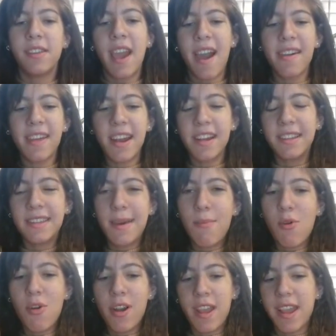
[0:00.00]
now that it's the
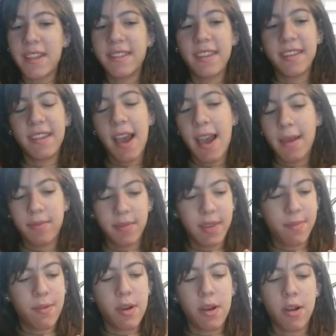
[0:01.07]
morning, it's the time to
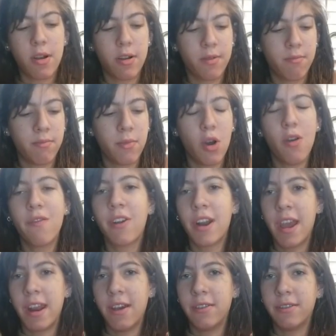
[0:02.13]
put our
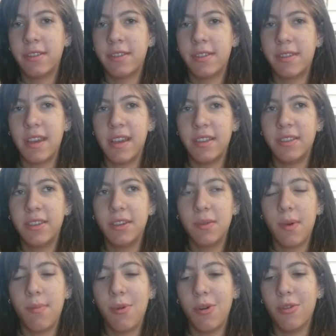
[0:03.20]
overnight oats into
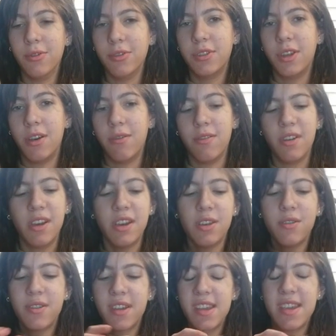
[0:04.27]
a bowl. So
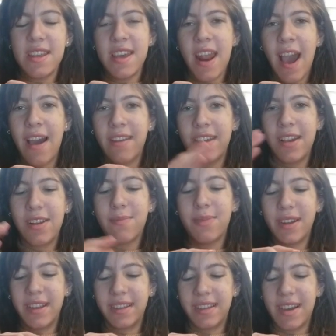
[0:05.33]
you could eat it out of here,
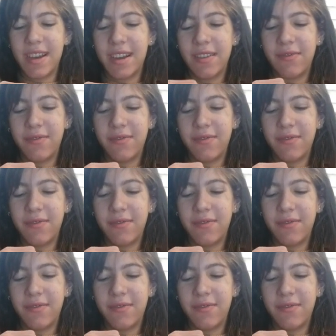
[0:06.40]
but it's kind of